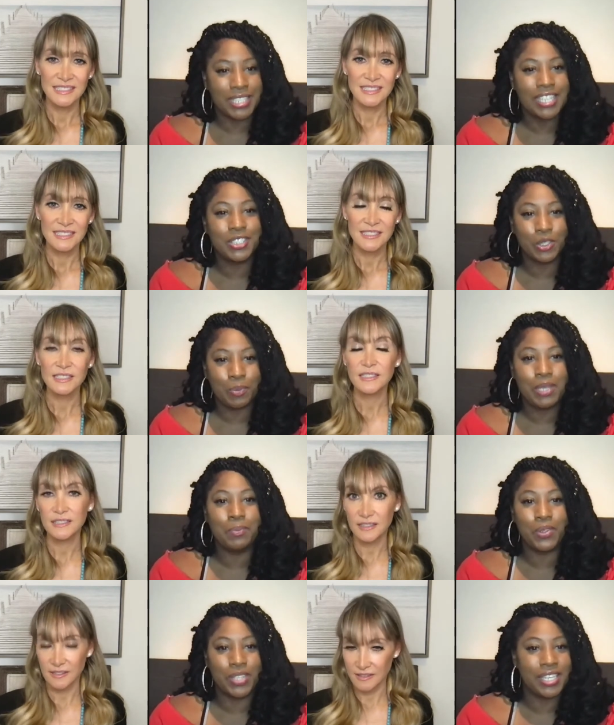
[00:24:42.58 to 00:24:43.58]
Speaker 1: potential
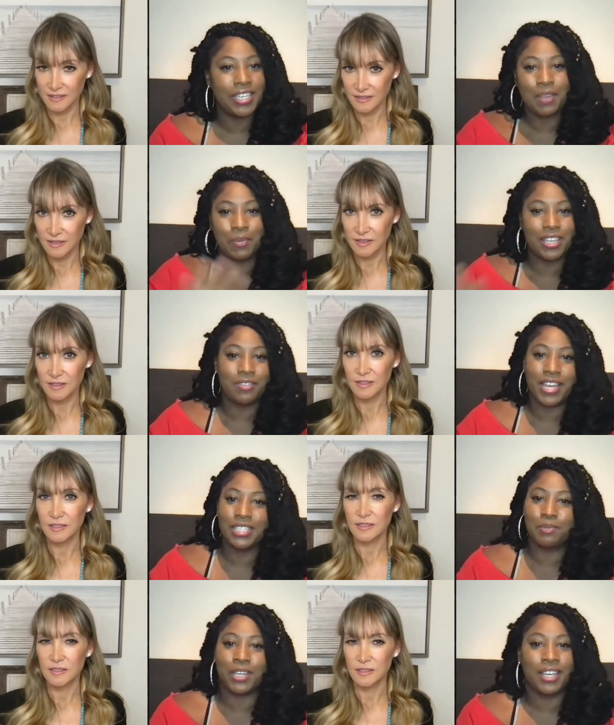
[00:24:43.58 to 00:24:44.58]
people in like big
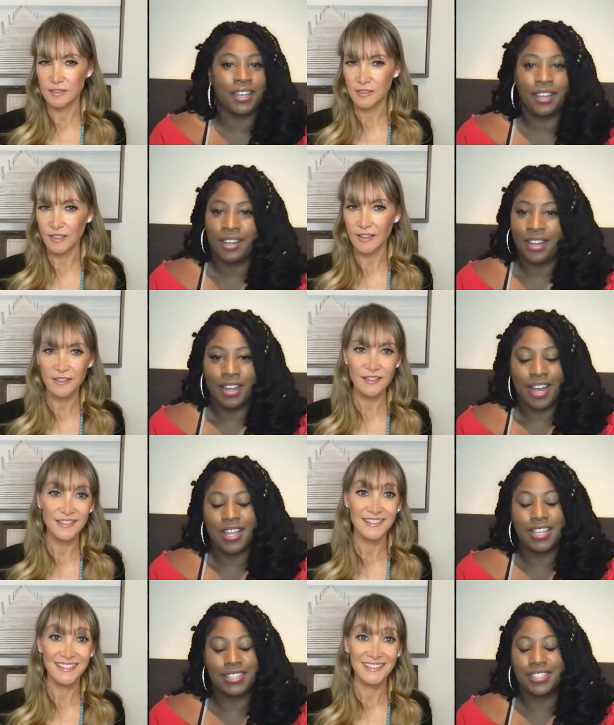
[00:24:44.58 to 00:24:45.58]
events, but
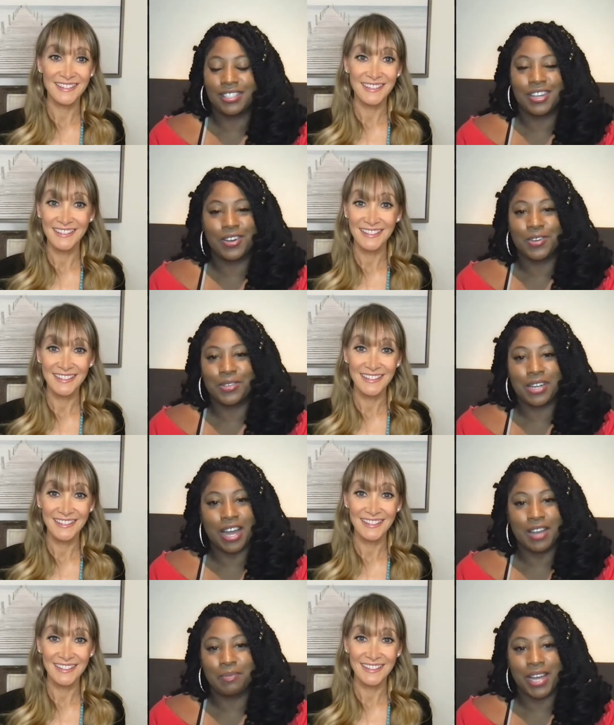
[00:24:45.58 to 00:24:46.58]
that's so
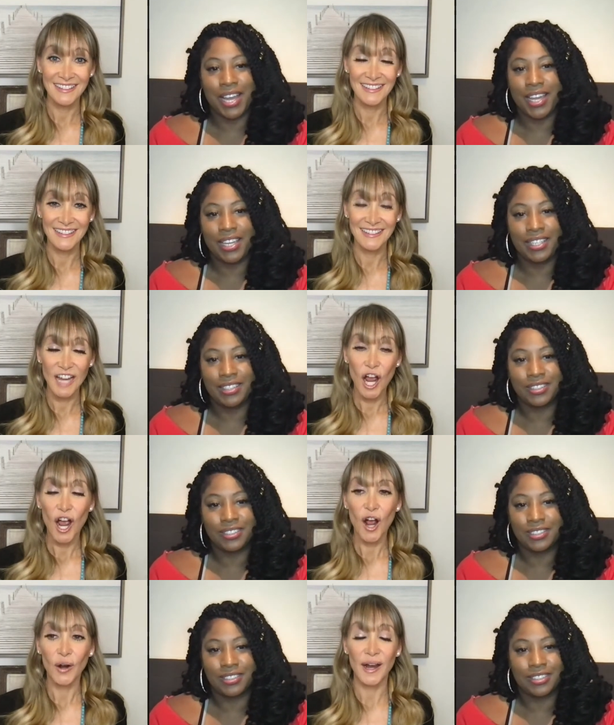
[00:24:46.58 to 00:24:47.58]
not my
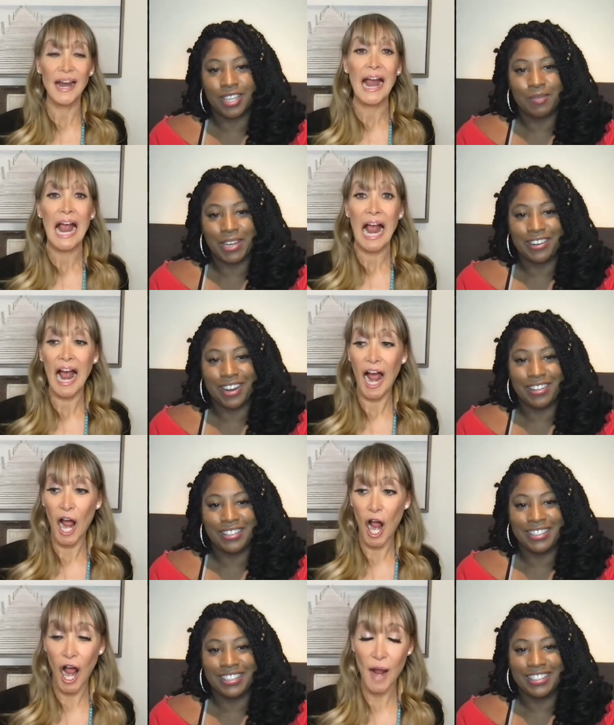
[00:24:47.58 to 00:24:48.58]
okay
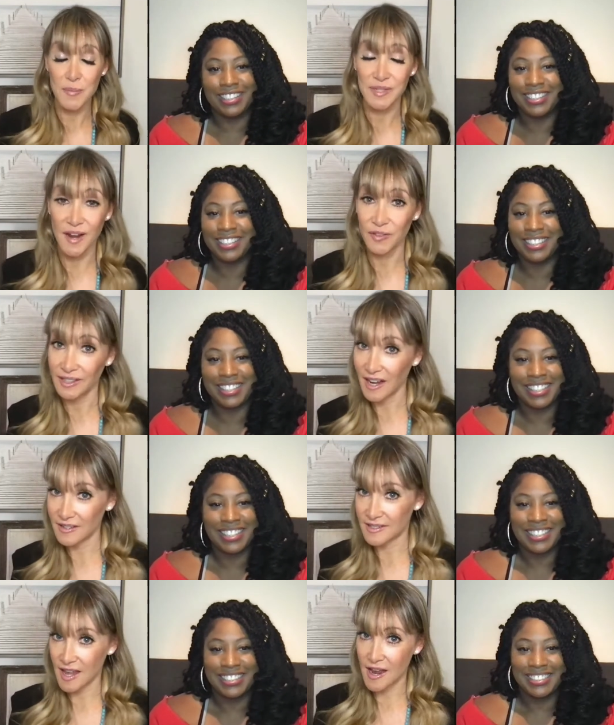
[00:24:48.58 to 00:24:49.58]
crowd.
Speaker 2: I'm definitely not
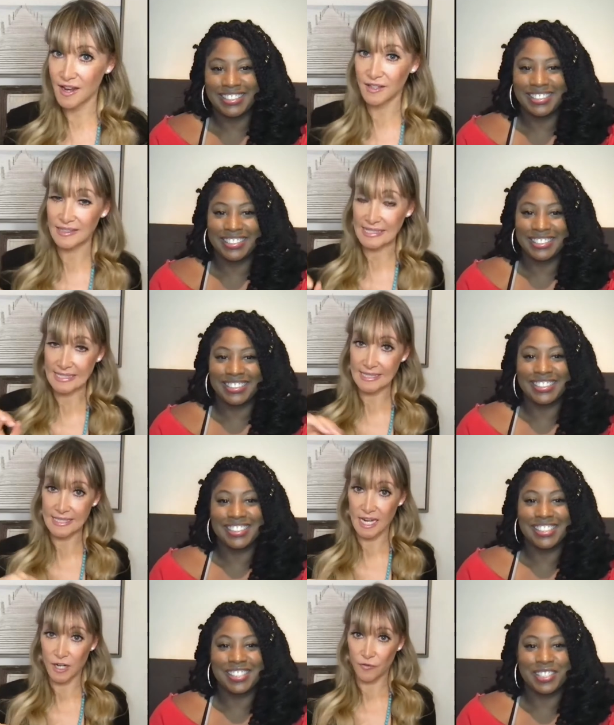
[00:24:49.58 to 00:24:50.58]
saying
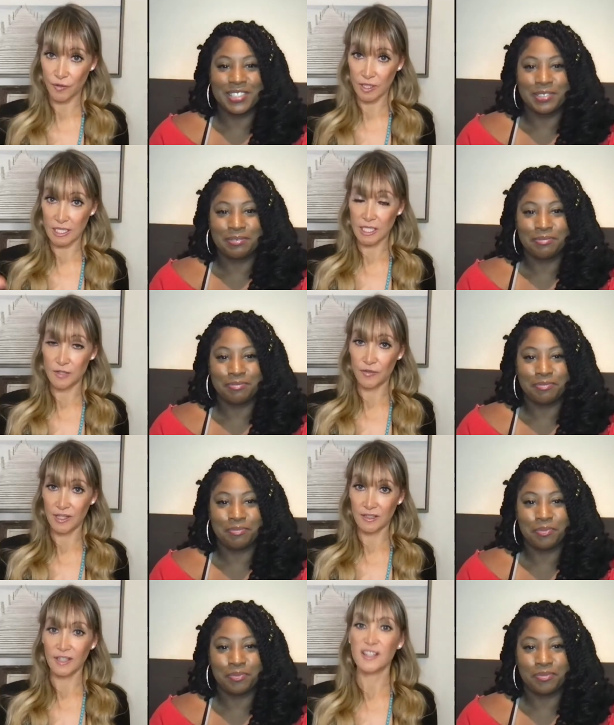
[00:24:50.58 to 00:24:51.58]
stay for the
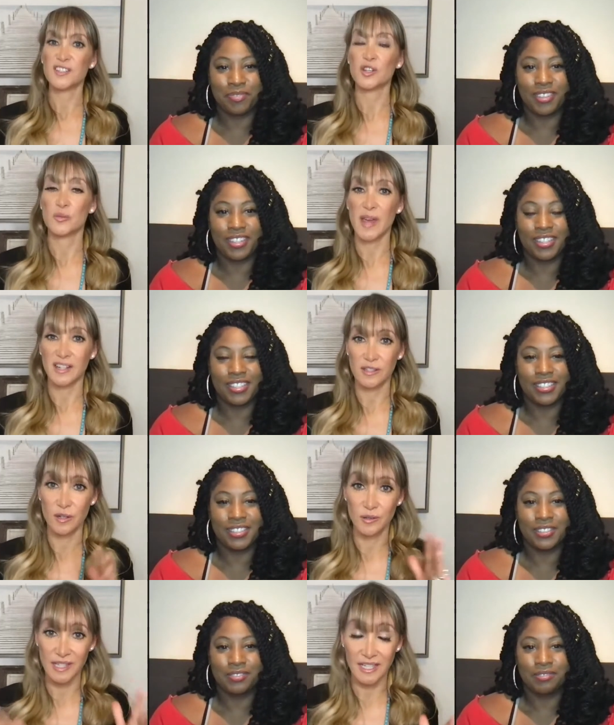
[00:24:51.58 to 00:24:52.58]
evening. Like this goes back to the whole
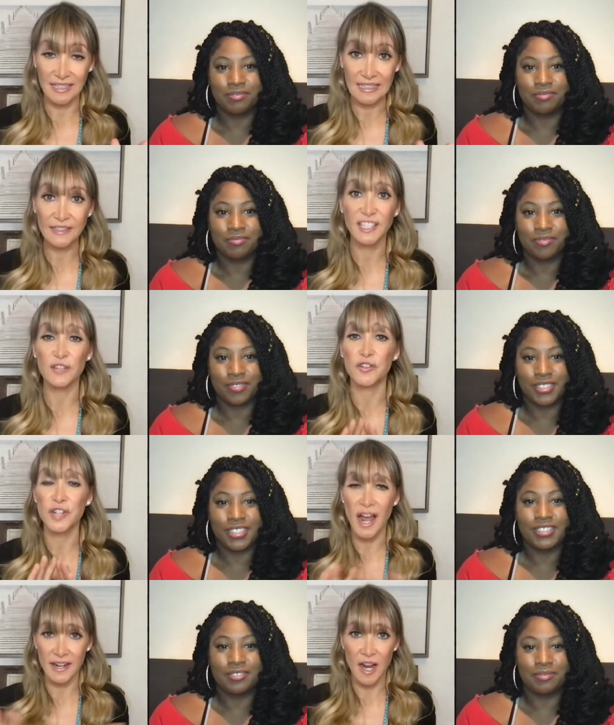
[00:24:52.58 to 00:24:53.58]
dating thing. Like if you're
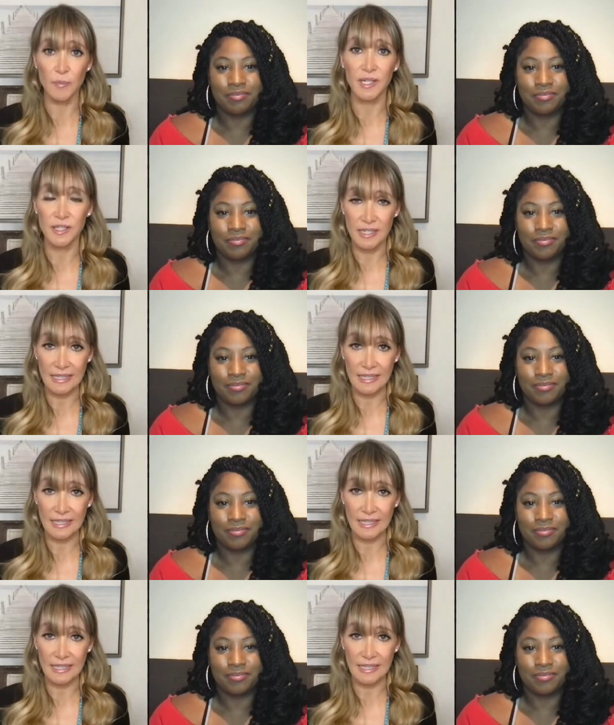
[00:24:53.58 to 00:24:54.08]
not happy,